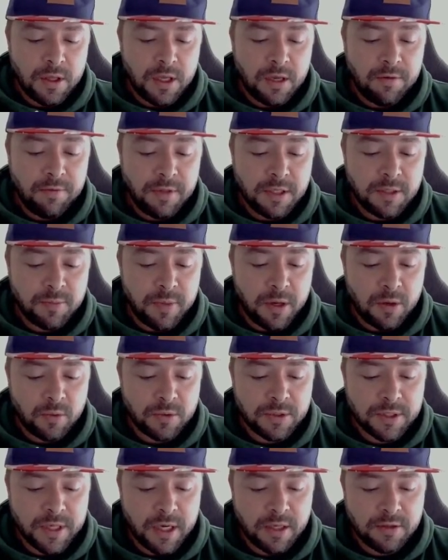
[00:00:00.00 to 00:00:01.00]
If this spell
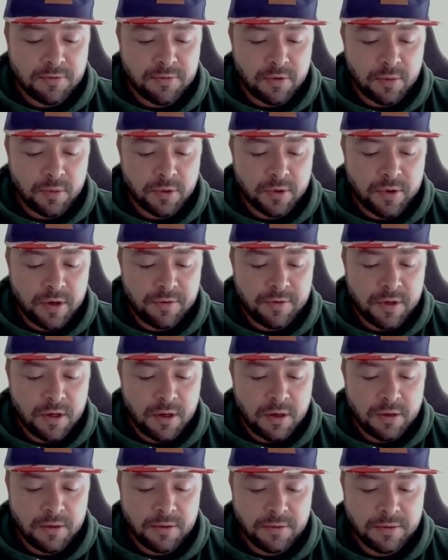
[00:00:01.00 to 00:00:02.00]
was cast from a
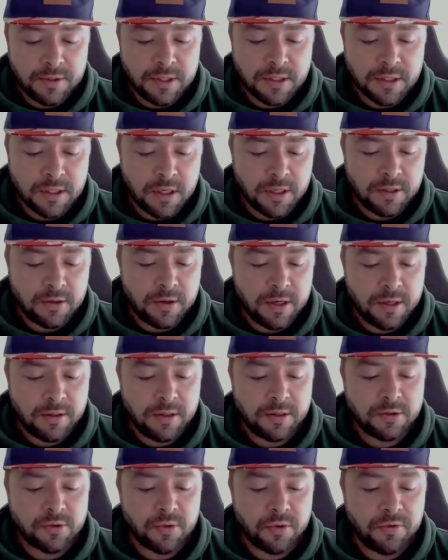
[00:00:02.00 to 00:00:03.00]
graveyard, discard your
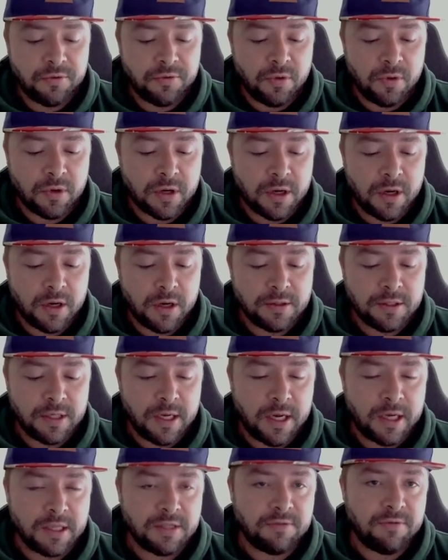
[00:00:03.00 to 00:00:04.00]
hand and draw 4 cards.
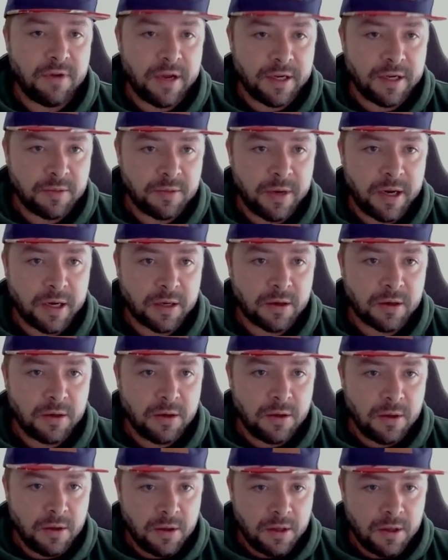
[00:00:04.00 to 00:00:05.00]
It has flashback
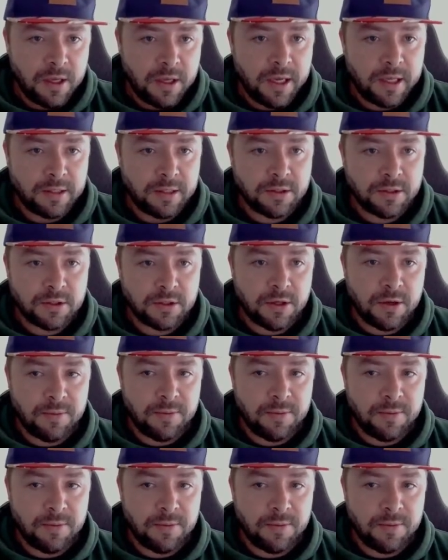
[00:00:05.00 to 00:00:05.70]
and